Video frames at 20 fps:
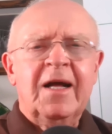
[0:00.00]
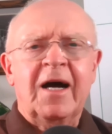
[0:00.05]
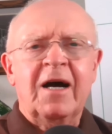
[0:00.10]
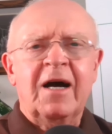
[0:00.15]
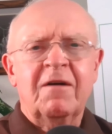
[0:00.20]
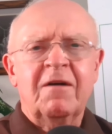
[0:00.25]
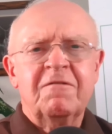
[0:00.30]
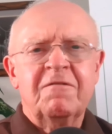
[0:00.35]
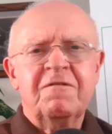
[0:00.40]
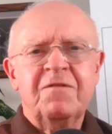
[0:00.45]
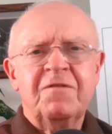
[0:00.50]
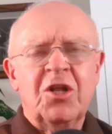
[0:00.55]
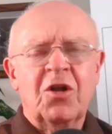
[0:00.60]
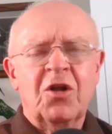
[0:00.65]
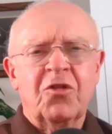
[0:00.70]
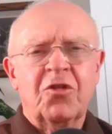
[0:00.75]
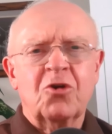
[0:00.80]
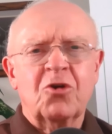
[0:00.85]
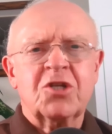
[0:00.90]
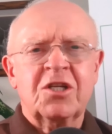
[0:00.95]
of you
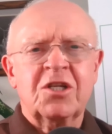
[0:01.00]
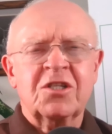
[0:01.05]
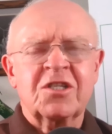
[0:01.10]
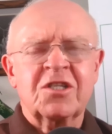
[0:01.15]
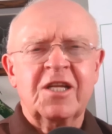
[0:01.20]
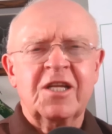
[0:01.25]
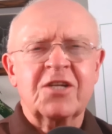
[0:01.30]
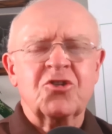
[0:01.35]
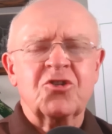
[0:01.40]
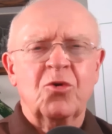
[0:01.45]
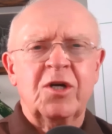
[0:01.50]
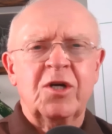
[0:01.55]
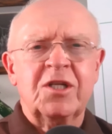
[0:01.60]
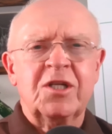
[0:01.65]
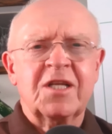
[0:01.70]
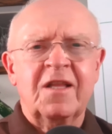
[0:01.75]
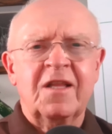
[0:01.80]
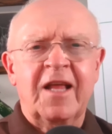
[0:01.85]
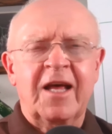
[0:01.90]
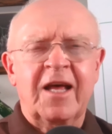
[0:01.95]
know those
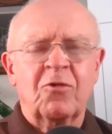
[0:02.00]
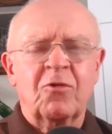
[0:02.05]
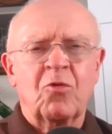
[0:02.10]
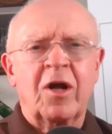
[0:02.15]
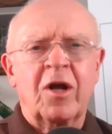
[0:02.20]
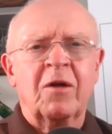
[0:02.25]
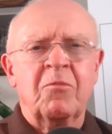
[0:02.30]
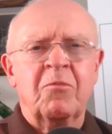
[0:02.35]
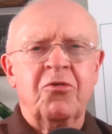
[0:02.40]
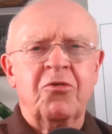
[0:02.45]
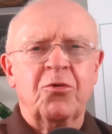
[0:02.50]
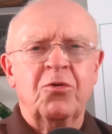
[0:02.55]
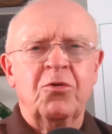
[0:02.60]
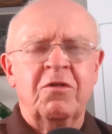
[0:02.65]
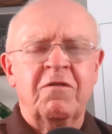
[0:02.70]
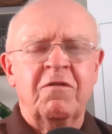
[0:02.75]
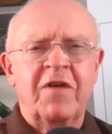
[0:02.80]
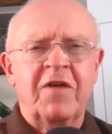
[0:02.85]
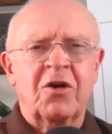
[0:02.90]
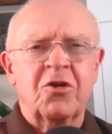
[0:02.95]
constituents, and then run them through
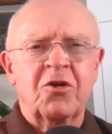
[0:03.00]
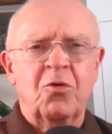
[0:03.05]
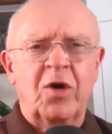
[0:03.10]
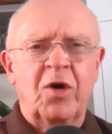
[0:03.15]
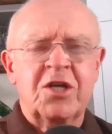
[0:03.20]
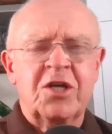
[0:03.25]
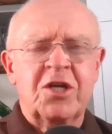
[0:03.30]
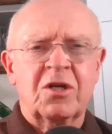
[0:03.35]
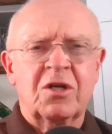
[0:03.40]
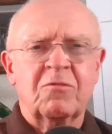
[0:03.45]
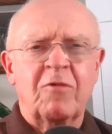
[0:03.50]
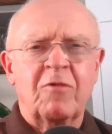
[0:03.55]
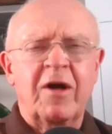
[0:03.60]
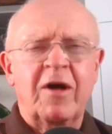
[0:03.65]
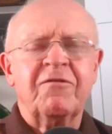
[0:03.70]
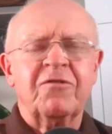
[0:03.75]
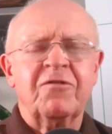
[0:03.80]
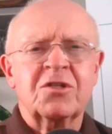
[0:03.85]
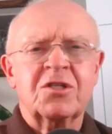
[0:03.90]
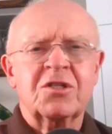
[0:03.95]
the valuation
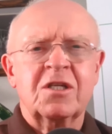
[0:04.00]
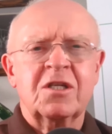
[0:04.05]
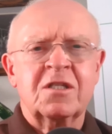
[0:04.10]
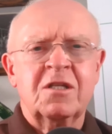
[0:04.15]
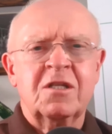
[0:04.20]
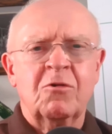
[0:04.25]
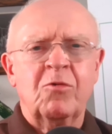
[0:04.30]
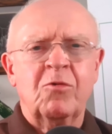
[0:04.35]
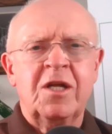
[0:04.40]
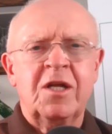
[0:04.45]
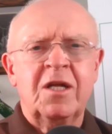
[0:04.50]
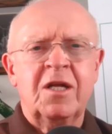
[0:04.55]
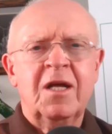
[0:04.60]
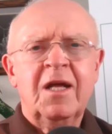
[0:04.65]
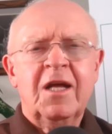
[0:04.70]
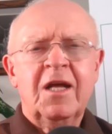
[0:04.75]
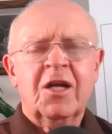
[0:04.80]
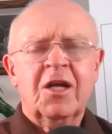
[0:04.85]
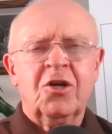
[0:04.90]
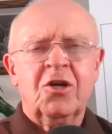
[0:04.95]
references that we
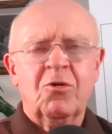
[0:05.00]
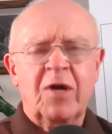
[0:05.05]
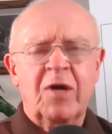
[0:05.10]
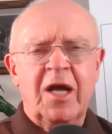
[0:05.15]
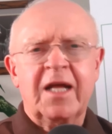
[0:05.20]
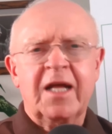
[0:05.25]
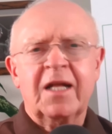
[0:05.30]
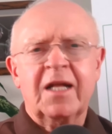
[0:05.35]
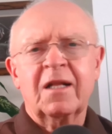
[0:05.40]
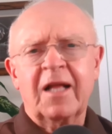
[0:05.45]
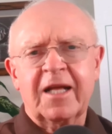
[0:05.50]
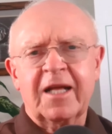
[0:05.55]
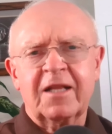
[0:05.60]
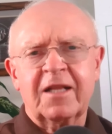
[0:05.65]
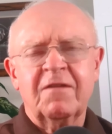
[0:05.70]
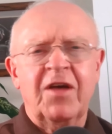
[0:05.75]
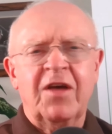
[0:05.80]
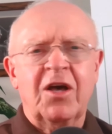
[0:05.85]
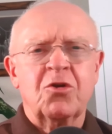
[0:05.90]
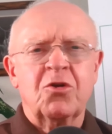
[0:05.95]
create, like
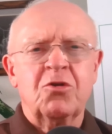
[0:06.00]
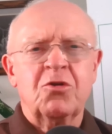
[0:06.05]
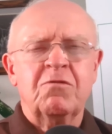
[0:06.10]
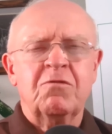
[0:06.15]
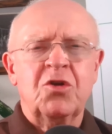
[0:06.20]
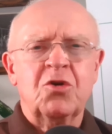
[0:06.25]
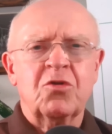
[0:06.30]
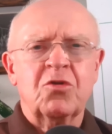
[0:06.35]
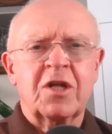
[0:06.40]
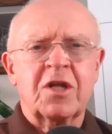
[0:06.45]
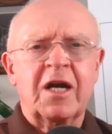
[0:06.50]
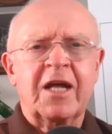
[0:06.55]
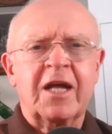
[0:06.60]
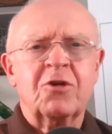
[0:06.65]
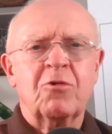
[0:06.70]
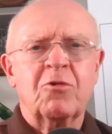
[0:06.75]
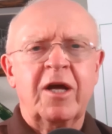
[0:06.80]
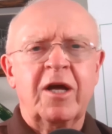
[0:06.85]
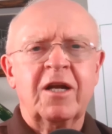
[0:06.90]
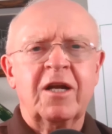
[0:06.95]
the value view that I
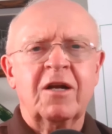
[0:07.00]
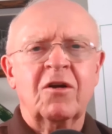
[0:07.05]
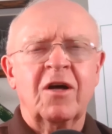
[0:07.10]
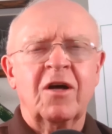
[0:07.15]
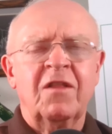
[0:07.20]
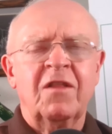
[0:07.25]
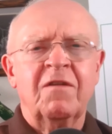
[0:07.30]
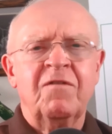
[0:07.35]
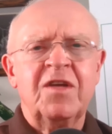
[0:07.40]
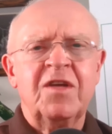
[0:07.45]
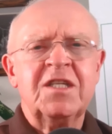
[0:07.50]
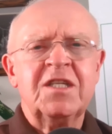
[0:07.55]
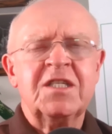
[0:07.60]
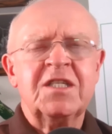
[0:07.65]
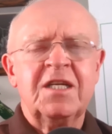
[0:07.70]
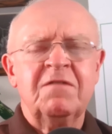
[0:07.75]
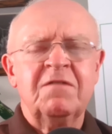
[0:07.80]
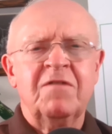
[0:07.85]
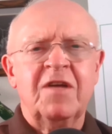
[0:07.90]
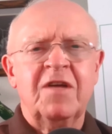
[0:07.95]
created on the
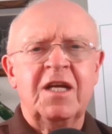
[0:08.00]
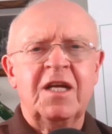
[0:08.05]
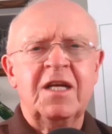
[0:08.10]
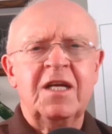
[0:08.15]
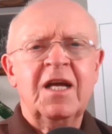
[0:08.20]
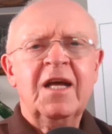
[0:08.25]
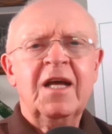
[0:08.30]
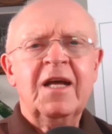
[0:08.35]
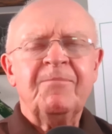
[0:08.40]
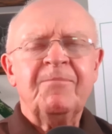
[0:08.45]
VTV